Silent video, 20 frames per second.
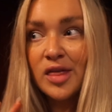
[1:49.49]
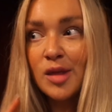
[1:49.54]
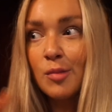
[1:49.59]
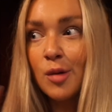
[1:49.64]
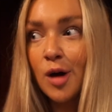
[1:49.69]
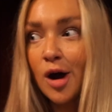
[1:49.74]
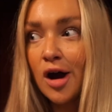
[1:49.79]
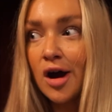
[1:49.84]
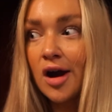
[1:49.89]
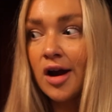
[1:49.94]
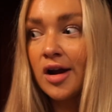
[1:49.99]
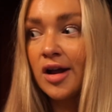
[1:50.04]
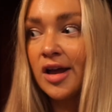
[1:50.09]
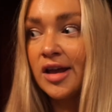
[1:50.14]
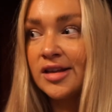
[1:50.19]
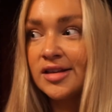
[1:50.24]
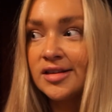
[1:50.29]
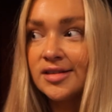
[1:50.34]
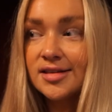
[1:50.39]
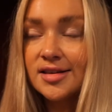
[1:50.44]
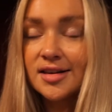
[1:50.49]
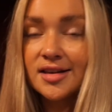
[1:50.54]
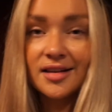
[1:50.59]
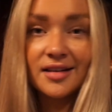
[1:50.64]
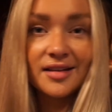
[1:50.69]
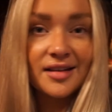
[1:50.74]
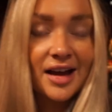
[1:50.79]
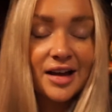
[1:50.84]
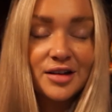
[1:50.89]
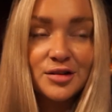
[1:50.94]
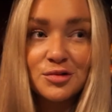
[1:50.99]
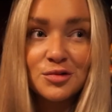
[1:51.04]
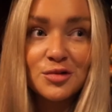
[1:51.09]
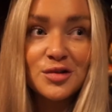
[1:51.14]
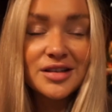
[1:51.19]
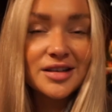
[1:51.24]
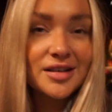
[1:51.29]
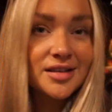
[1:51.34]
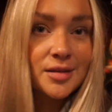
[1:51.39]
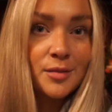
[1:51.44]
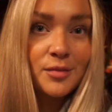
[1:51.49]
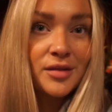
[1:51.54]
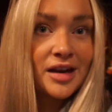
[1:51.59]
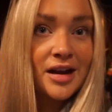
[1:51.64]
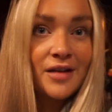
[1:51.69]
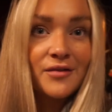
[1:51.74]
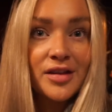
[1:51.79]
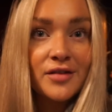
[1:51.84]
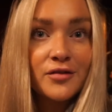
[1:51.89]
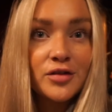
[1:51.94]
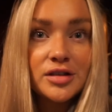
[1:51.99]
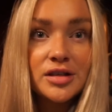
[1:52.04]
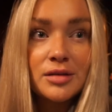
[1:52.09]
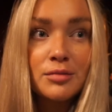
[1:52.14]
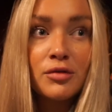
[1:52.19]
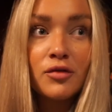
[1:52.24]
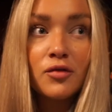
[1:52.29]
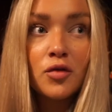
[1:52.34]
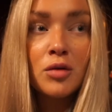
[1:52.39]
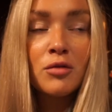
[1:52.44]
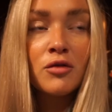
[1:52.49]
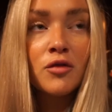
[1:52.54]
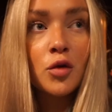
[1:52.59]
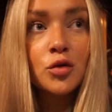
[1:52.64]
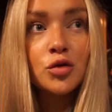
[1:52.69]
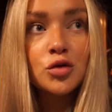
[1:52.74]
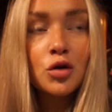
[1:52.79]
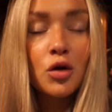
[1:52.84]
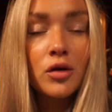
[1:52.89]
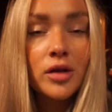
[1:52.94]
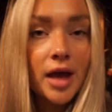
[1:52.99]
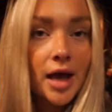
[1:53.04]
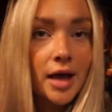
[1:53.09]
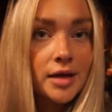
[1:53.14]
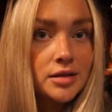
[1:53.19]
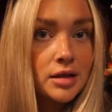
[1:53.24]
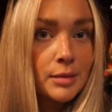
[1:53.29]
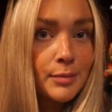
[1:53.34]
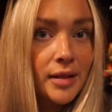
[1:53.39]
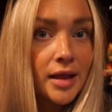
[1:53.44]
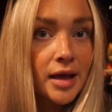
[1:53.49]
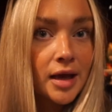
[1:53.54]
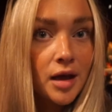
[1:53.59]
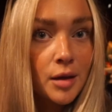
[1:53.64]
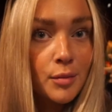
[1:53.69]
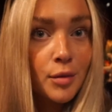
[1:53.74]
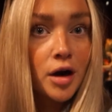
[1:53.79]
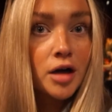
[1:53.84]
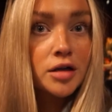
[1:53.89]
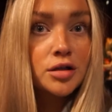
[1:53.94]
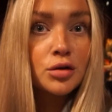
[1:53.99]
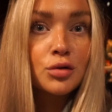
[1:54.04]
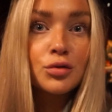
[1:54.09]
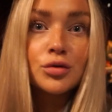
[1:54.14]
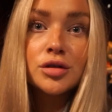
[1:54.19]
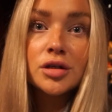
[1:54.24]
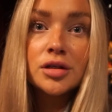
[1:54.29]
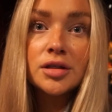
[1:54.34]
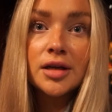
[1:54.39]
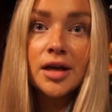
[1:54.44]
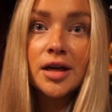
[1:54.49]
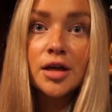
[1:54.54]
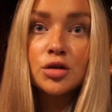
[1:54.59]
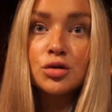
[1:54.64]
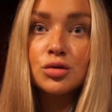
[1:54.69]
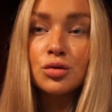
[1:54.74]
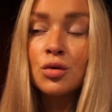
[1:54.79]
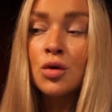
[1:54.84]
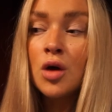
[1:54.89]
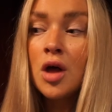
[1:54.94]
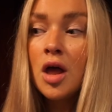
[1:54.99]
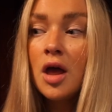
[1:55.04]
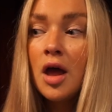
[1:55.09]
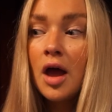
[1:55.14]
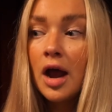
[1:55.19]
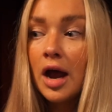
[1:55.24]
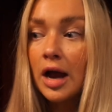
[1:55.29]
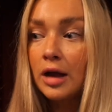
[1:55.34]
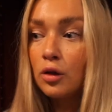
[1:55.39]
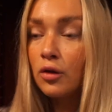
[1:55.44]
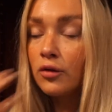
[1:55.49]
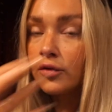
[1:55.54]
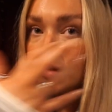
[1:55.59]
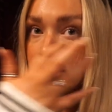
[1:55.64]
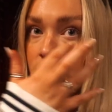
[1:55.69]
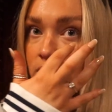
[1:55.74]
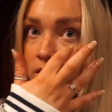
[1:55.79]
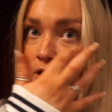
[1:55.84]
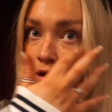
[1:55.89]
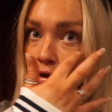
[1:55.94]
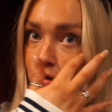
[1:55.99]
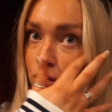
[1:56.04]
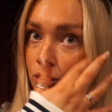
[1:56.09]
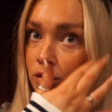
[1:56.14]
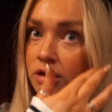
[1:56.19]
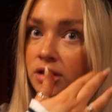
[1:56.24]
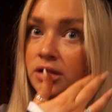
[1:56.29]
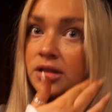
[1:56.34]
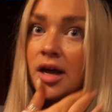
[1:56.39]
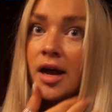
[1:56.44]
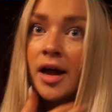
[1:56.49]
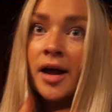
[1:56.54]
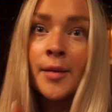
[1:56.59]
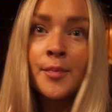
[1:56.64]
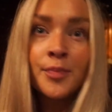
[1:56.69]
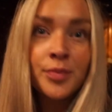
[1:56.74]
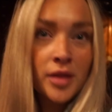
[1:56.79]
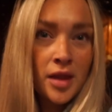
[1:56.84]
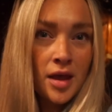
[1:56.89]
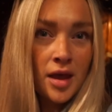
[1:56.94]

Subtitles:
The bar is, I don't know, it's like something I've never seen before. We've also got the Casablanca bar to go to tonight, so I'll obviously show you that.